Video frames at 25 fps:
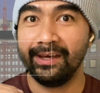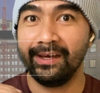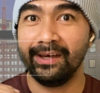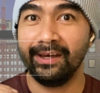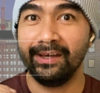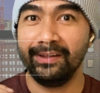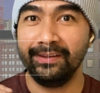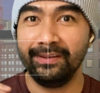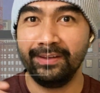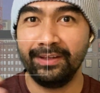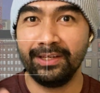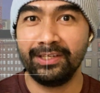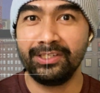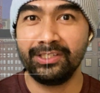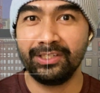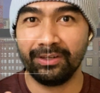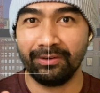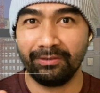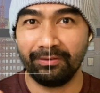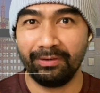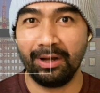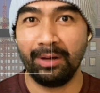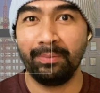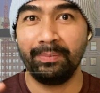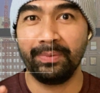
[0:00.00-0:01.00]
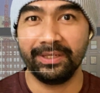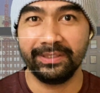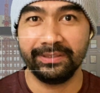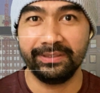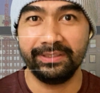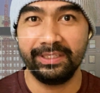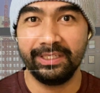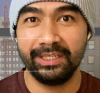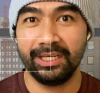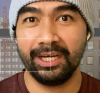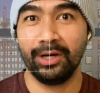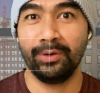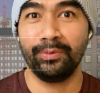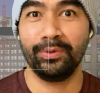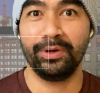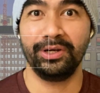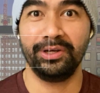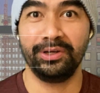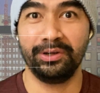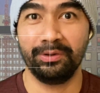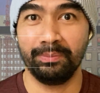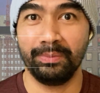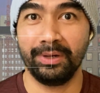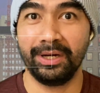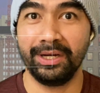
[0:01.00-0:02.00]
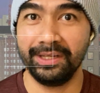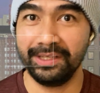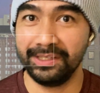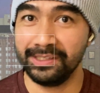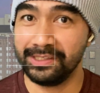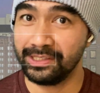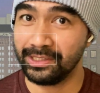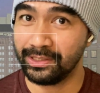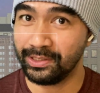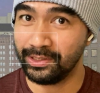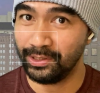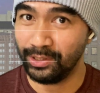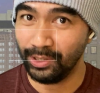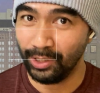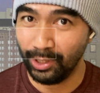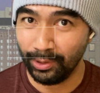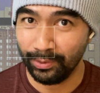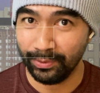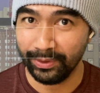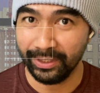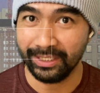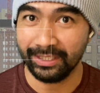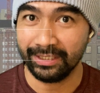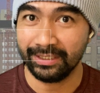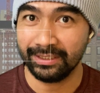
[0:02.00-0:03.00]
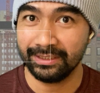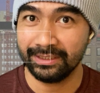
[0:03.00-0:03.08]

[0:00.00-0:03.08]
initial rough idea where your money is going.